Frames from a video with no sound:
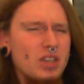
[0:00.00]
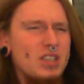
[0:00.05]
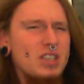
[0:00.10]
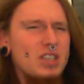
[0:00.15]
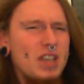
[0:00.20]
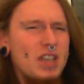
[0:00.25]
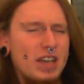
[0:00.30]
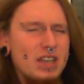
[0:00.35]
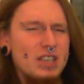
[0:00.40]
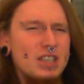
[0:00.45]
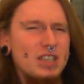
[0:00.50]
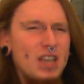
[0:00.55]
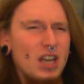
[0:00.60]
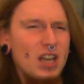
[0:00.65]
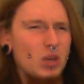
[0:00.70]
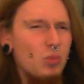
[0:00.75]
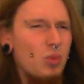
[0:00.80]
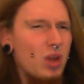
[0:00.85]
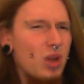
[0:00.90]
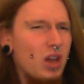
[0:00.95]
Sega
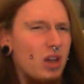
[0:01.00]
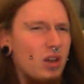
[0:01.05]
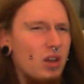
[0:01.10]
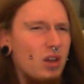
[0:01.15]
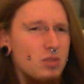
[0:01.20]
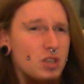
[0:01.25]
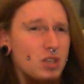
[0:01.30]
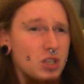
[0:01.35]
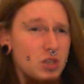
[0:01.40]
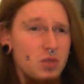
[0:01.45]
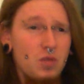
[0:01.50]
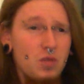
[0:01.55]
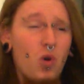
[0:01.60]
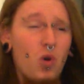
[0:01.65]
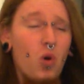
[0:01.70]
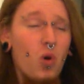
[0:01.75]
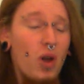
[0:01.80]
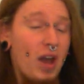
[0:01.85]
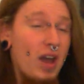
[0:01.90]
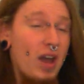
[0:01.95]
Saturn pickups. It's
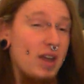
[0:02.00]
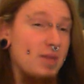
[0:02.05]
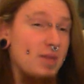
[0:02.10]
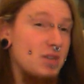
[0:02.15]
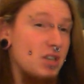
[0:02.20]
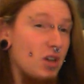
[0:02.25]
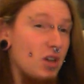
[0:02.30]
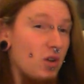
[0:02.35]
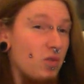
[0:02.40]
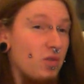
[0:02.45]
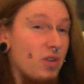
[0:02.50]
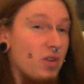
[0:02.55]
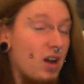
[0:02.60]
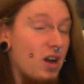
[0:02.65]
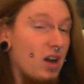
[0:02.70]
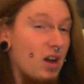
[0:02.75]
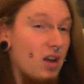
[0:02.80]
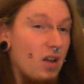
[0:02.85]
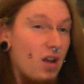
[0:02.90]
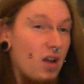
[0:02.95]
4 games so
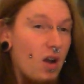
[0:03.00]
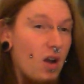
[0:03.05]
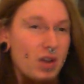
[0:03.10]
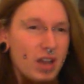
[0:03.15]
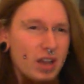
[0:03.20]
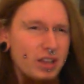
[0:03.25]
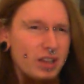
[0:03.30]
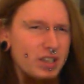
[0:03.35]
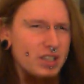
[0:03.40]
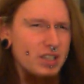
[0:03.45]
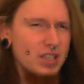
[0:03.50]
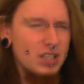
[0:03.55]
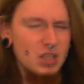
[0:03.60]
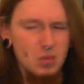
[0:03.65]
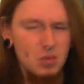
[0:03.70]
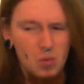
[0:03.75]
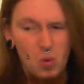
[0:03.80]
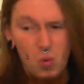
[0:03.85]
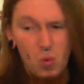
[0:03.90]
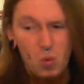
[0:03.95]
far. Only had the
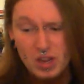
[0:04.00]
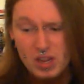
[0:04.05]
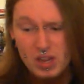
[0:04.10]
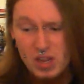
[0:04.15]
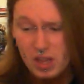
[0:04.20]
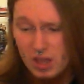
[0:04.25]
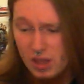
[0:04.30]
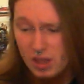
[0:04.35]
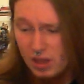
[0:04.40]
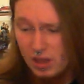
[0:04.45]
system a week.